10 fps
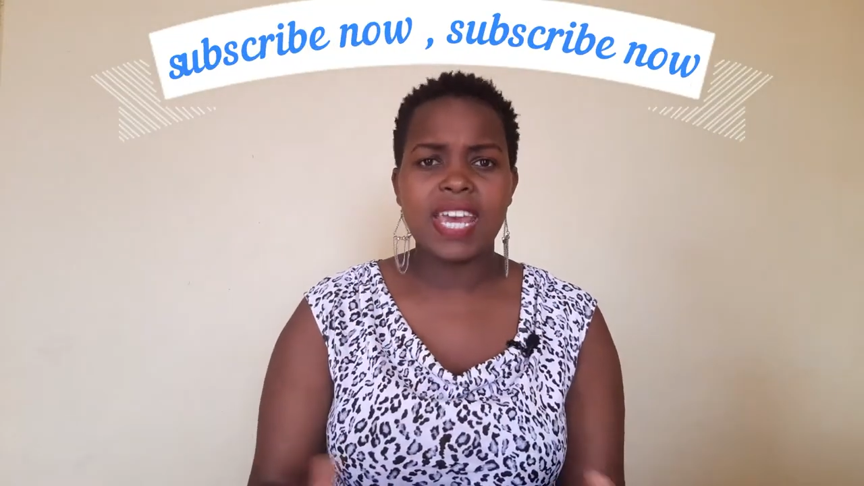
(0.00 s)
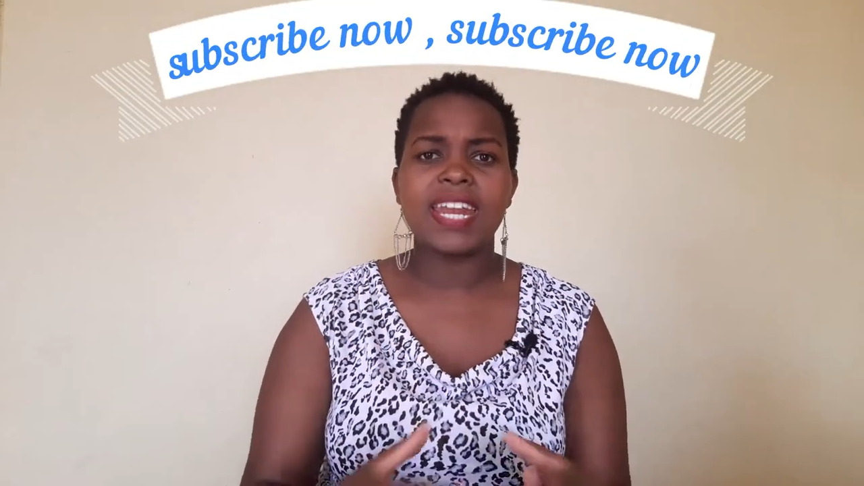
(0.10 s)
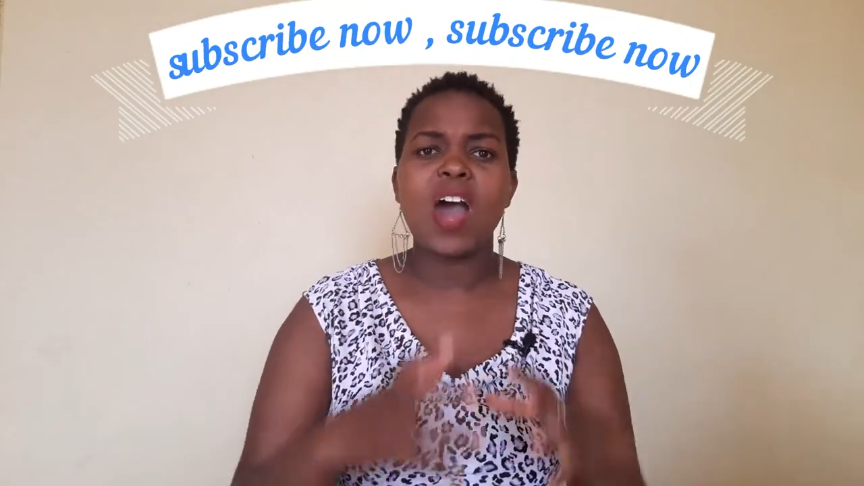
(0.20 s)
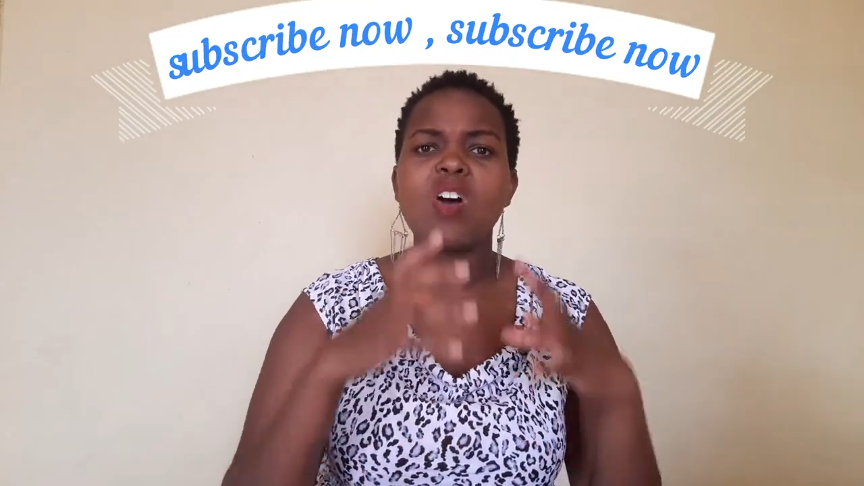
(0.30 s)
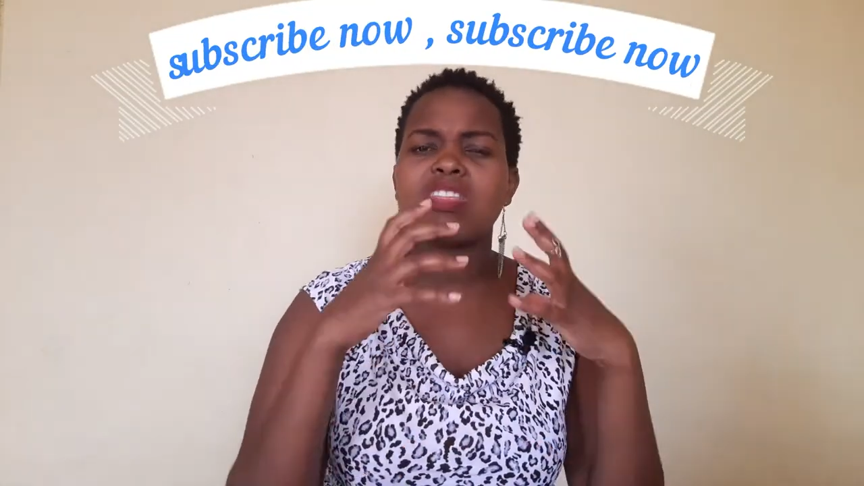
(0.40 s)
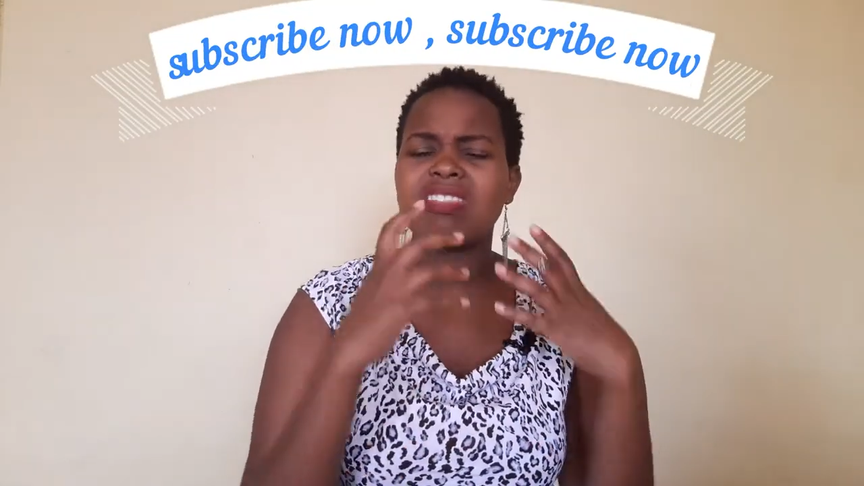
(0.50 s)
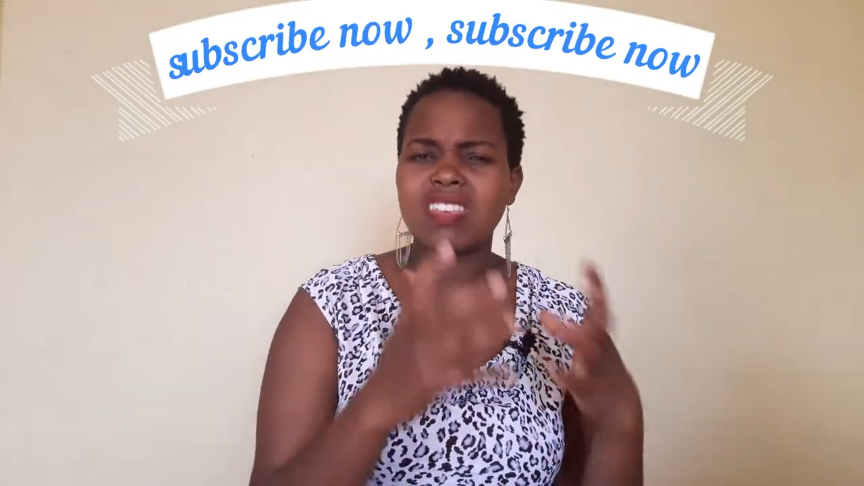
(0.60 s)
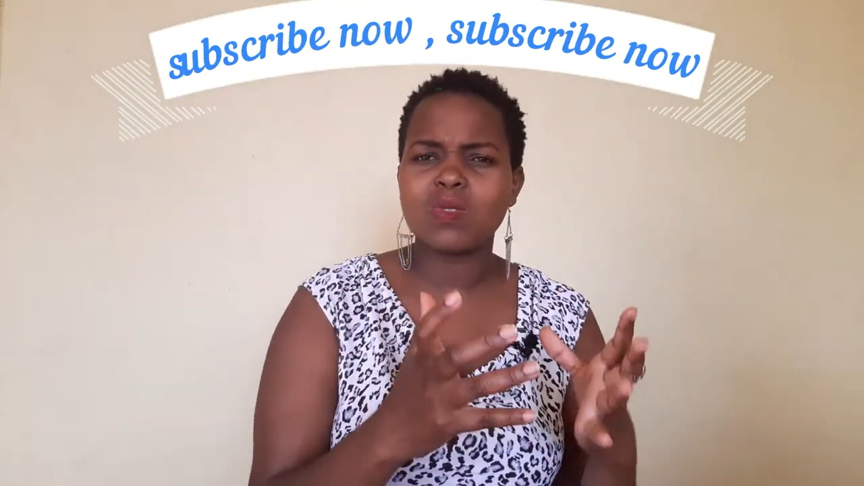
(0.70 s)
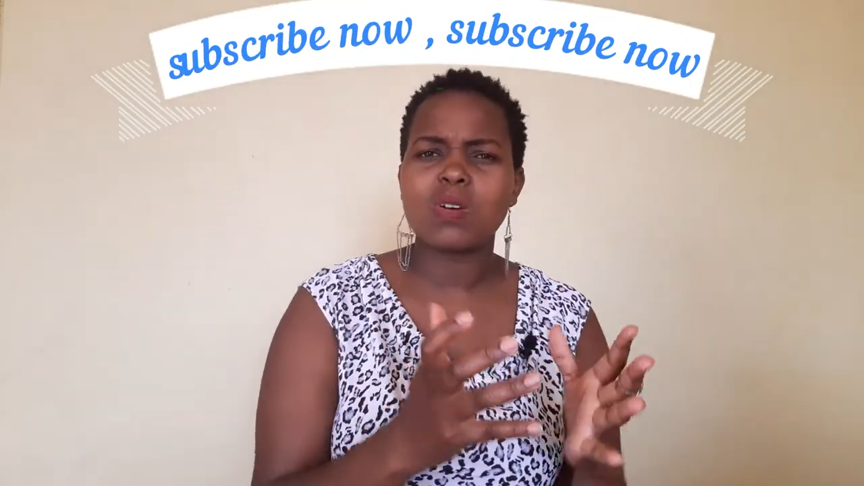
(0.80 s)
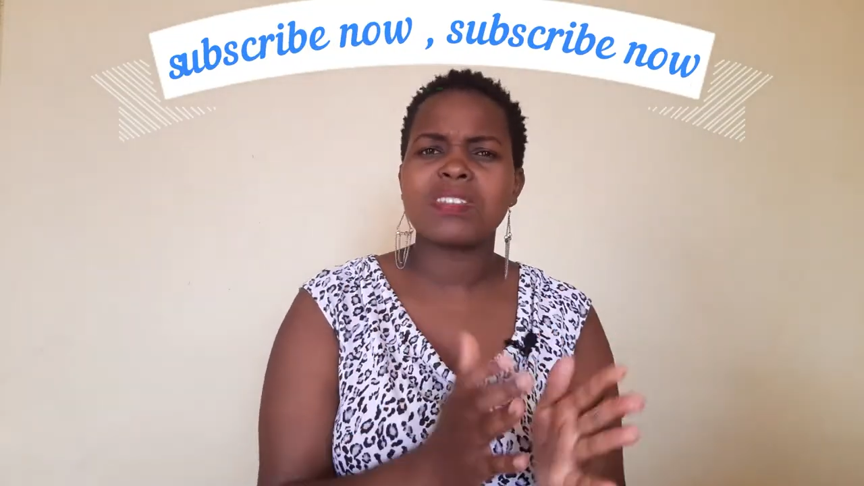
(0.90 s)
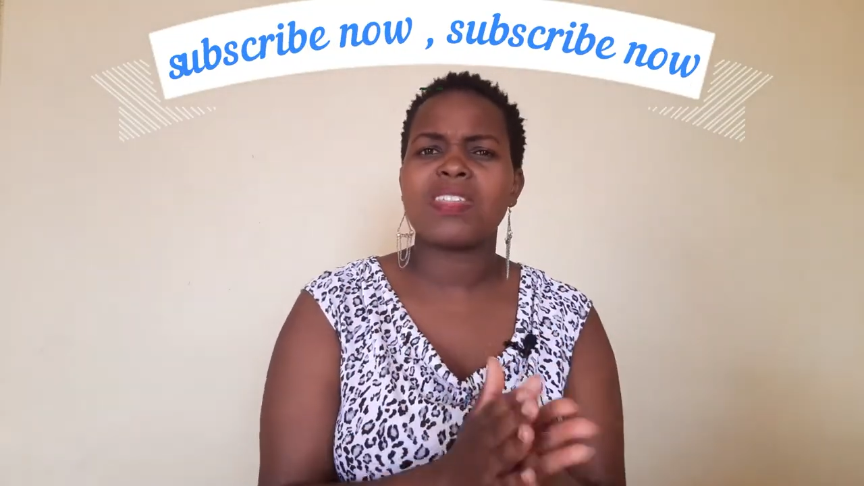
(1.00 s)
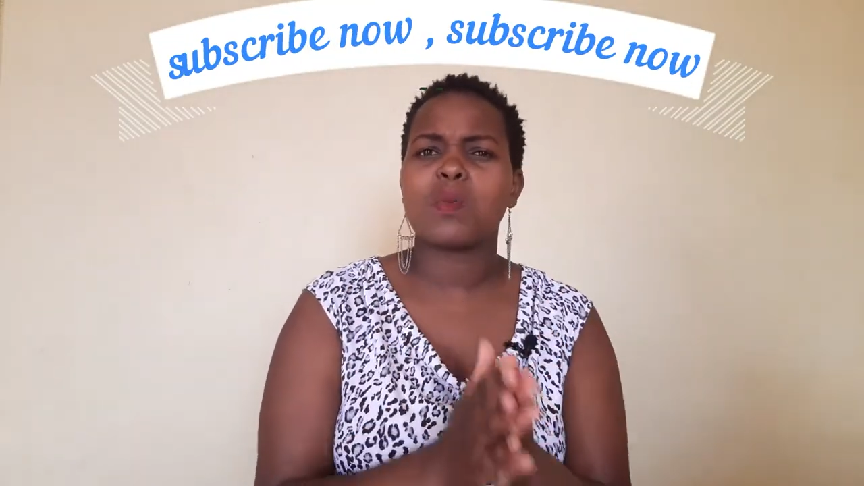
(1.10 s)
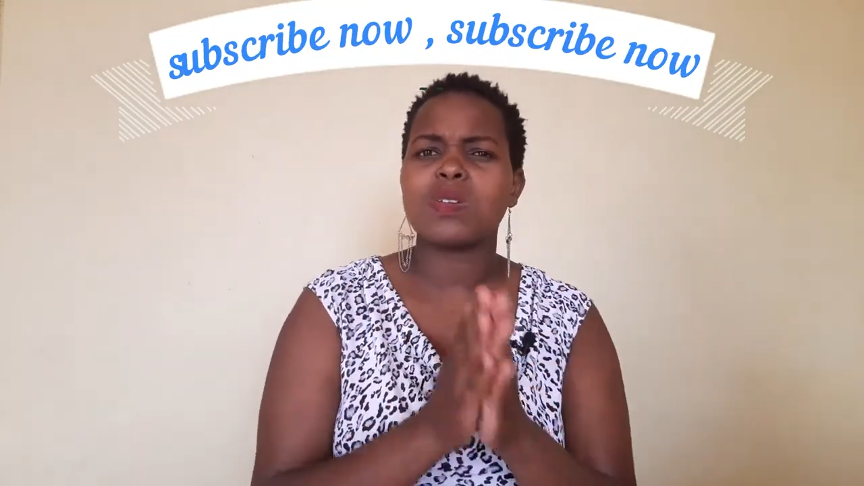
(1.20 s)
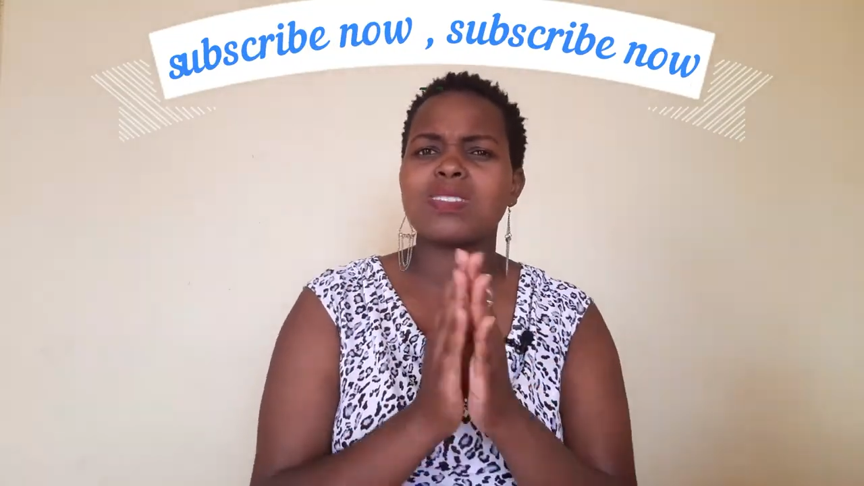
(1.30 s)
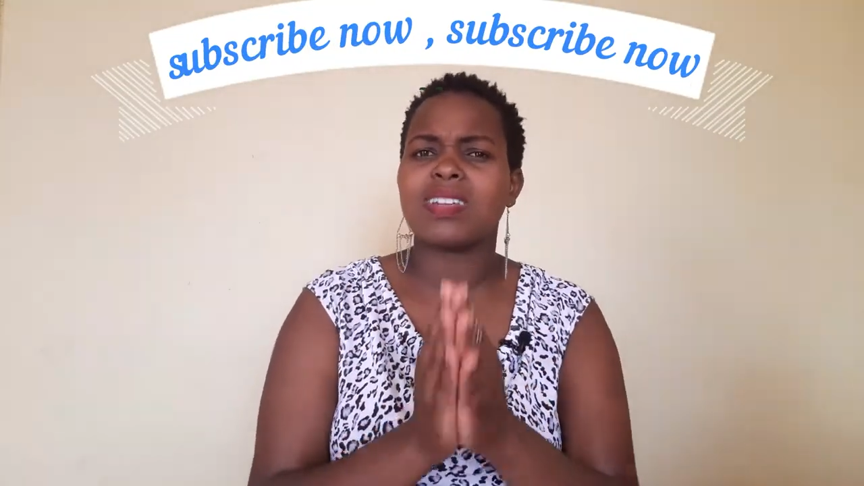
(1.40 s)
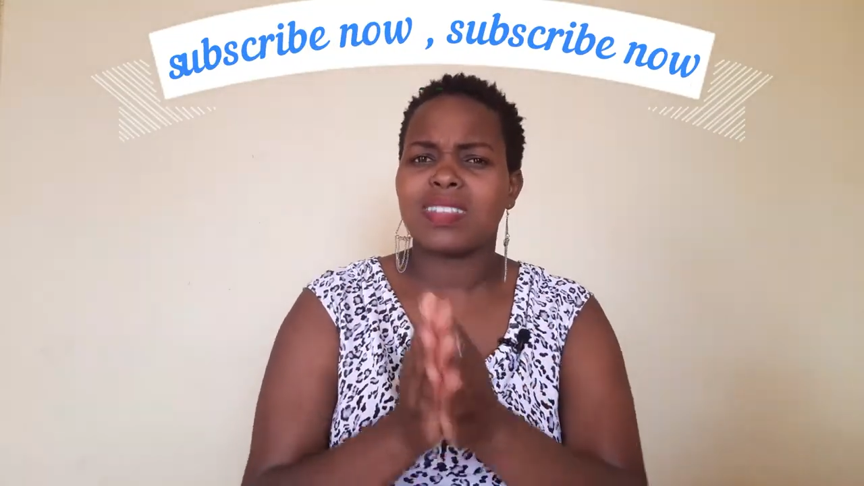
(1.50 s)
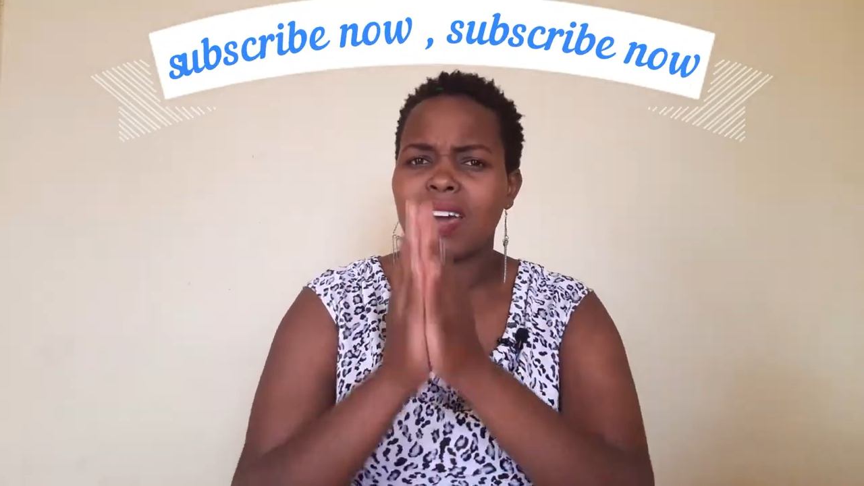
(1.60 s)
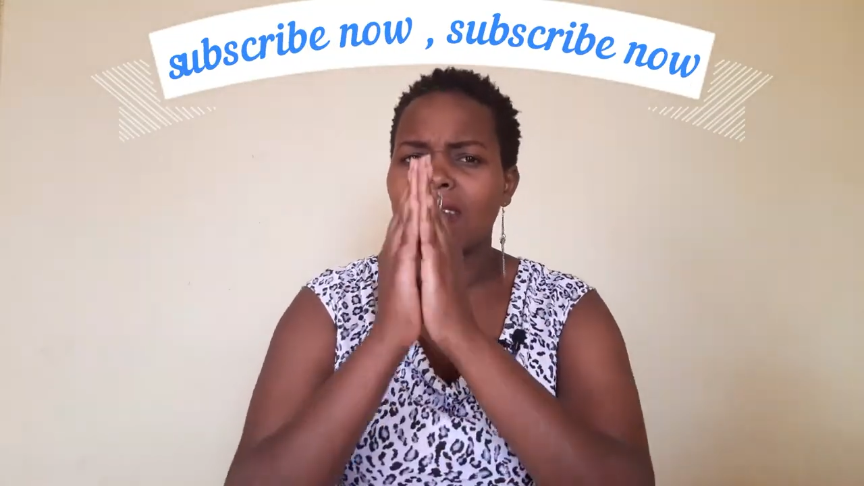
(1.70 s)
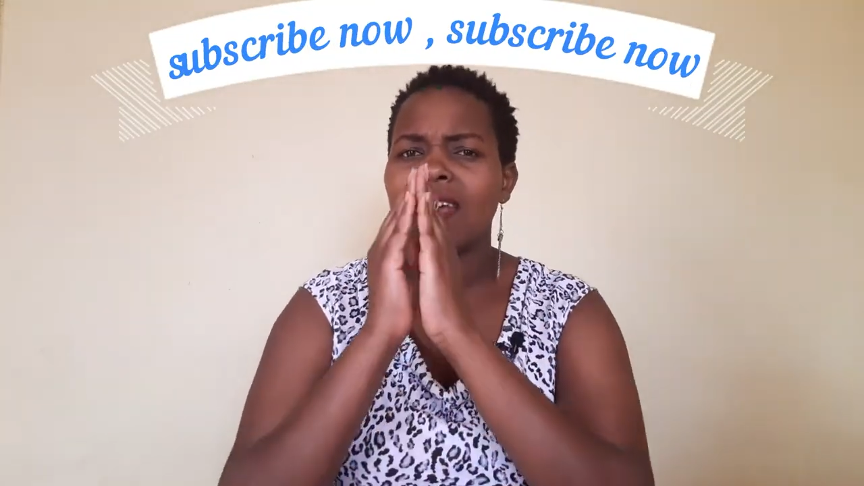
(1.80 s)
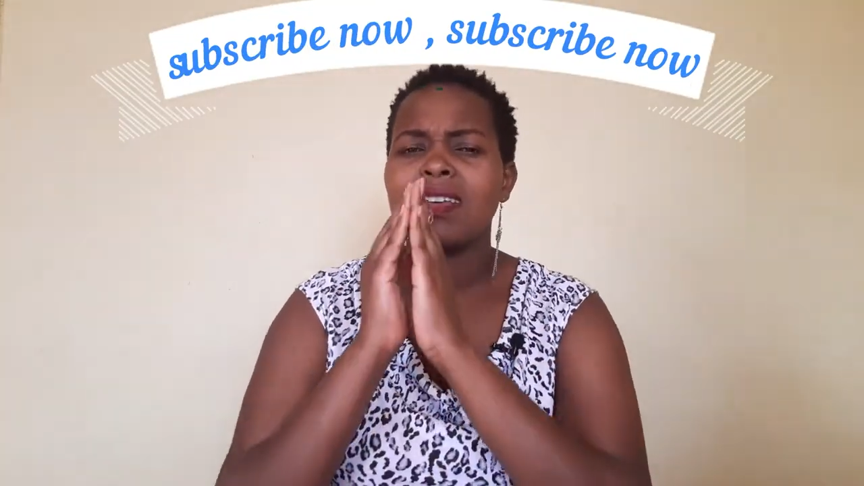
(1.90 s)
And now these ones are the ones that
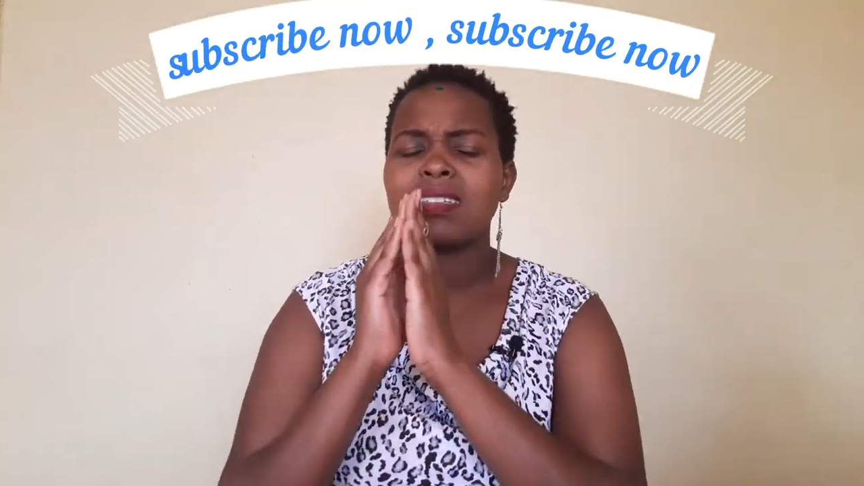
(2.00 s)
are